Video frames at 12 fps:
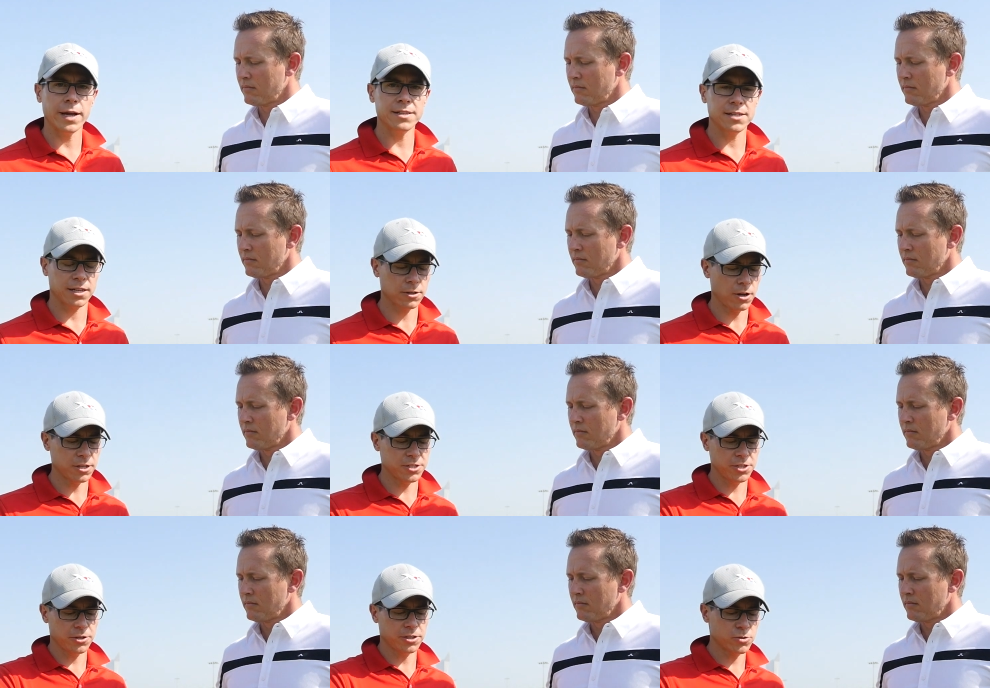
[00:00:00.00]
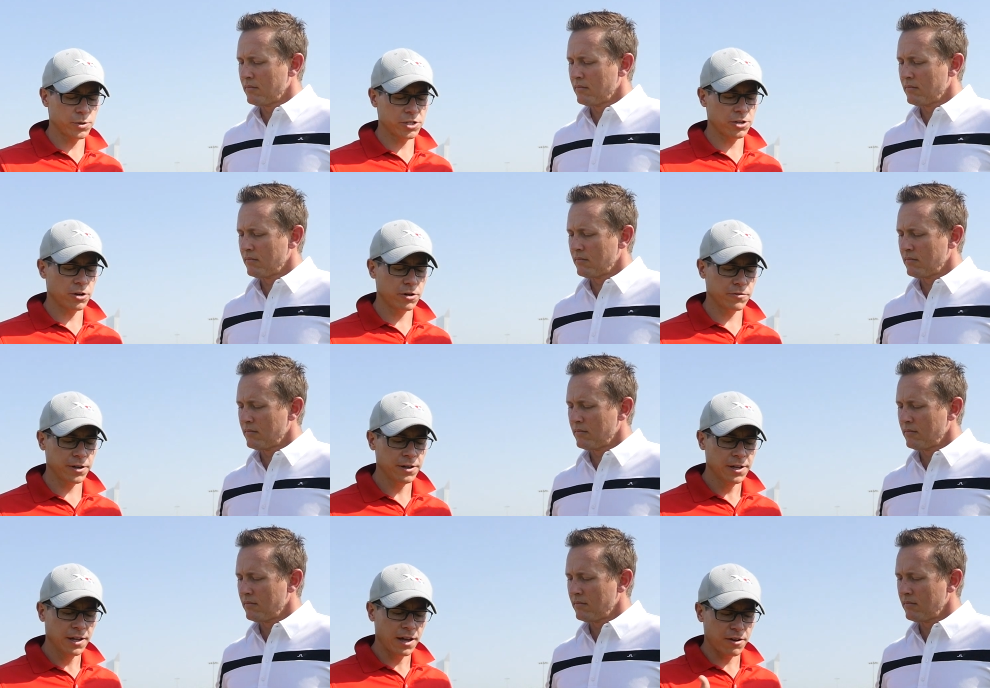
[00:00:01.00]
Speaker 1: weight technology. You can switch it over
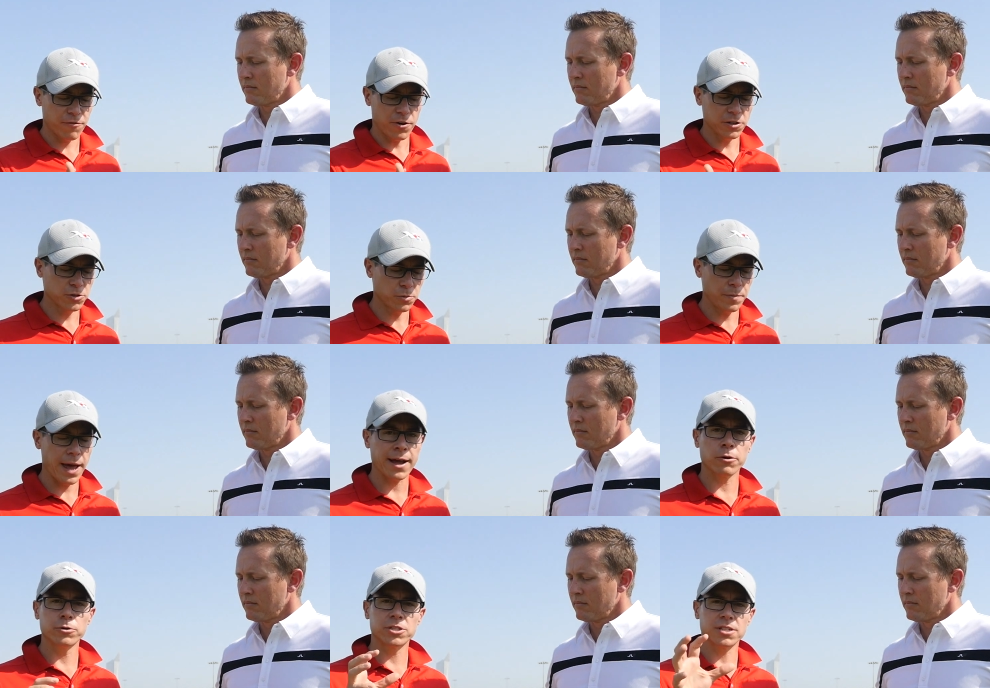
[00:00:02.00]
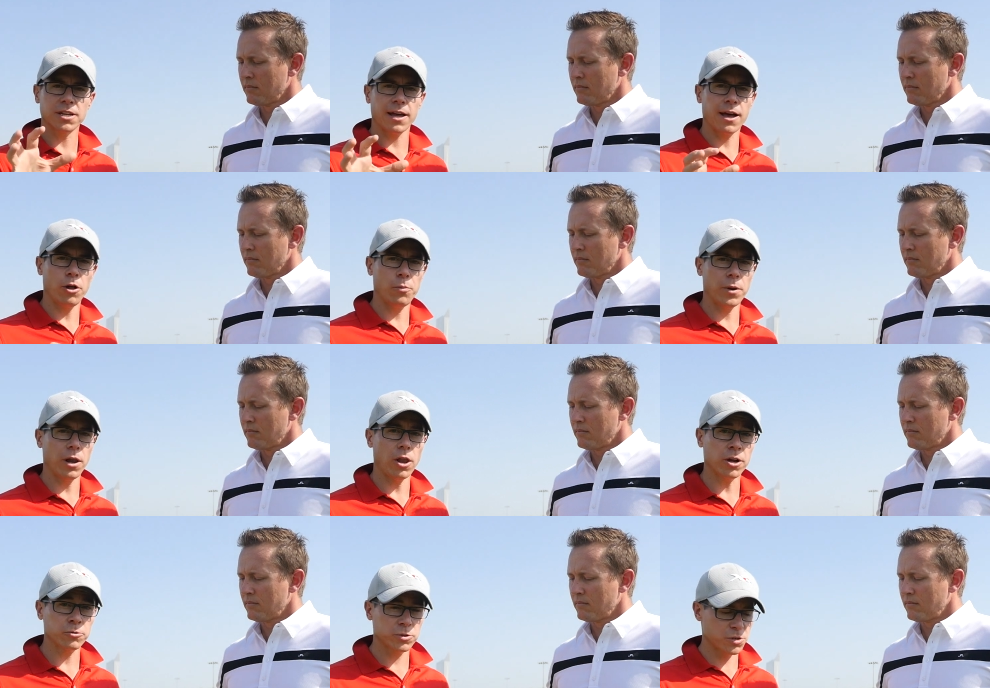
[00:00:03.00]
uh, front or back, which is going to help a
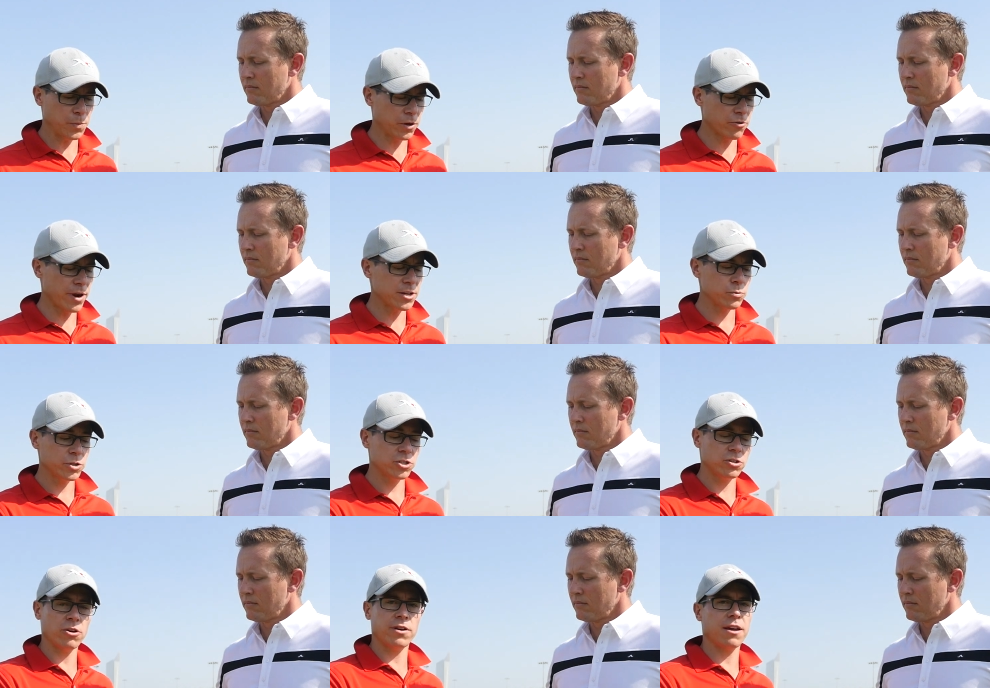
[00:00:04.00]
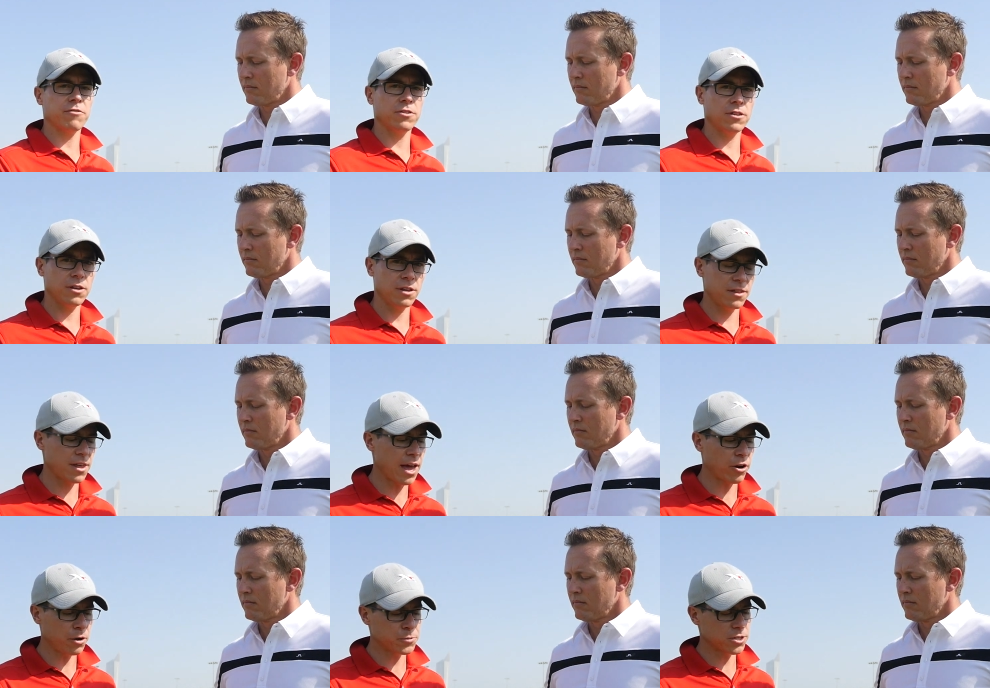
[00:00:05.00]
lot with spin rate, which you don't have the,
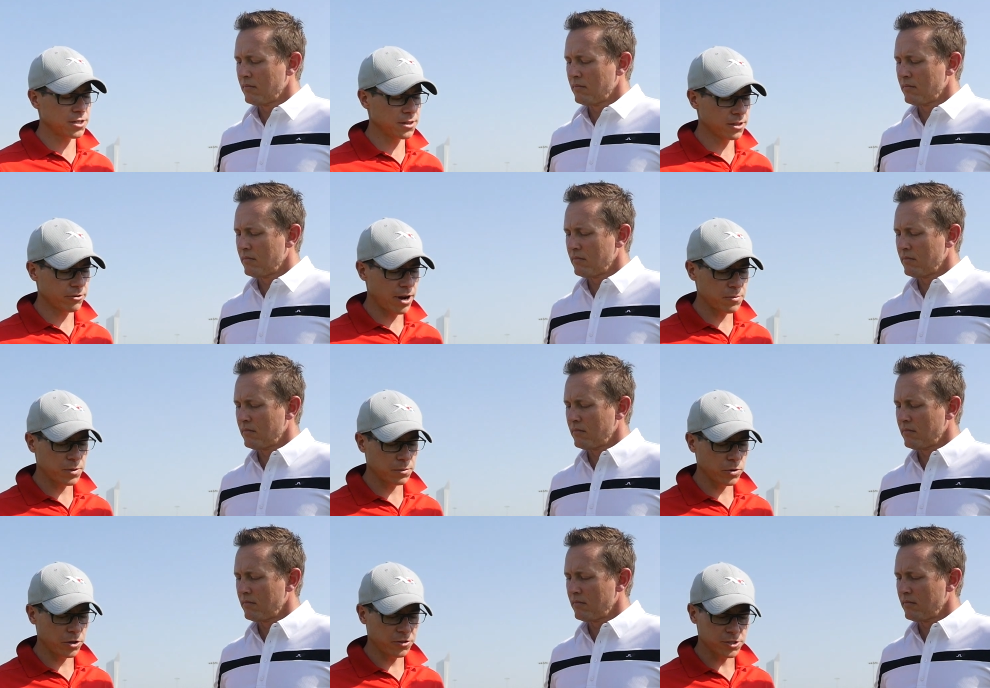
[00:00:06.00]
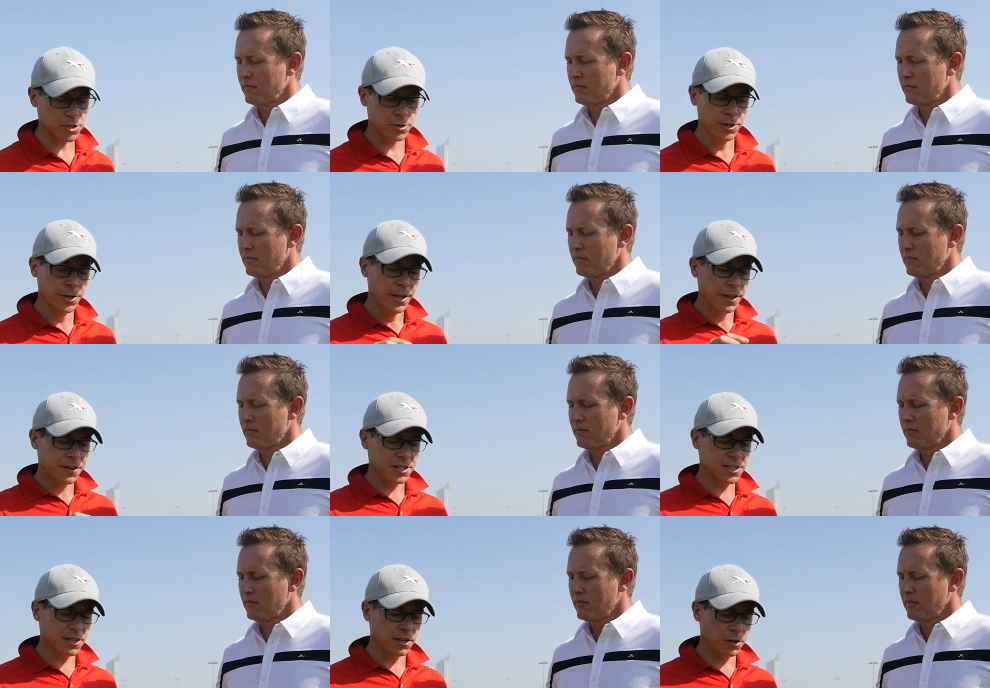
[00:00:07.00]
that option in the Great Big Bertha. So
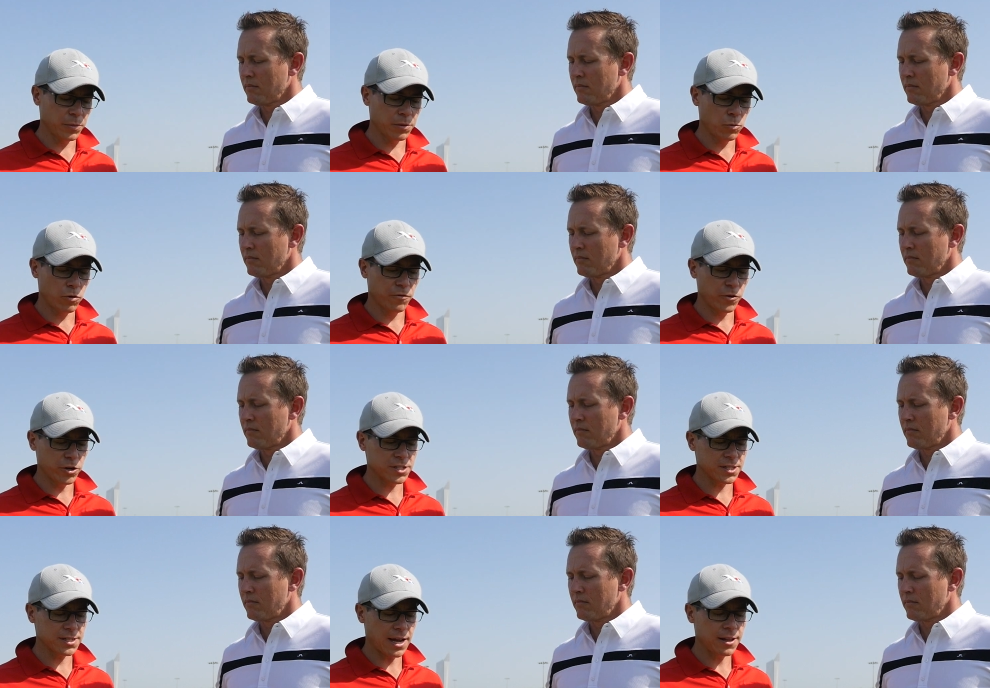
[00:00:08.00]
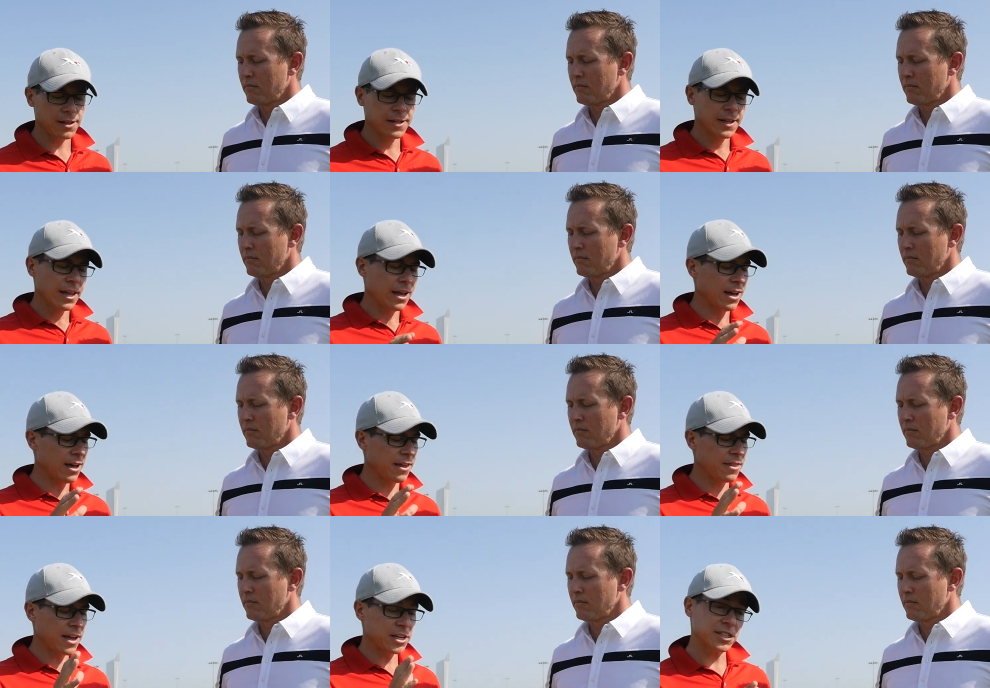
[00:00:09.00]
this is a little bit more versatile. Uh,
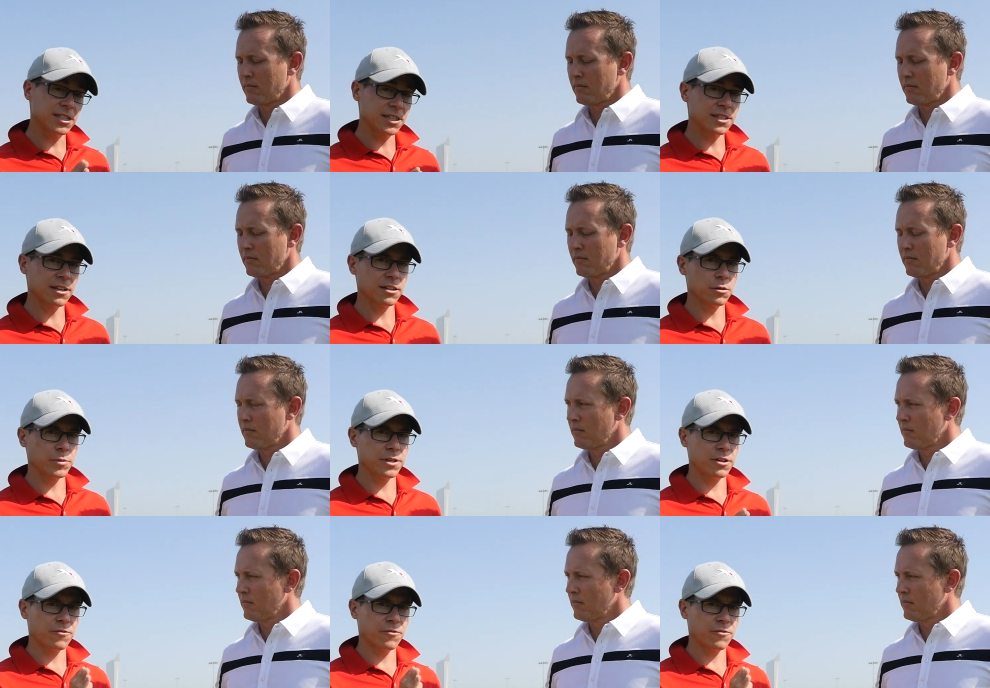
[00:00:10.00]
they sit a little bit